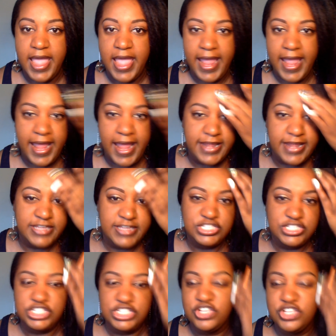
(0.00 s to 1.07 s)
And it's
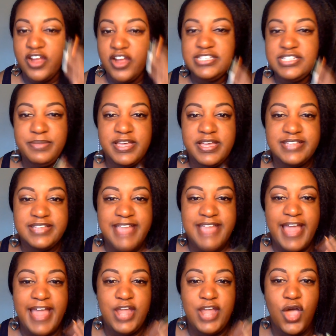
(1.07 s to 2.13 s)
just crazy because
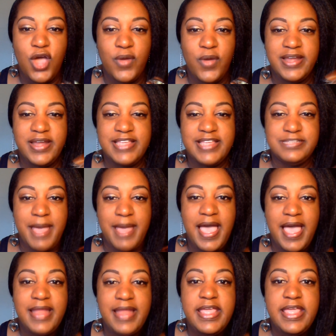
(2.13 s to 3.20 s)
I know in his
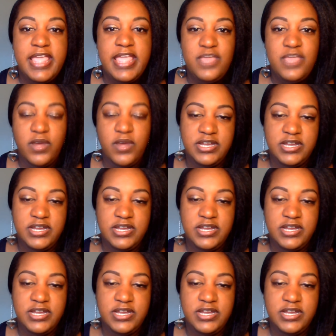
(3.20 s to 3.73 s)
mind, he wanted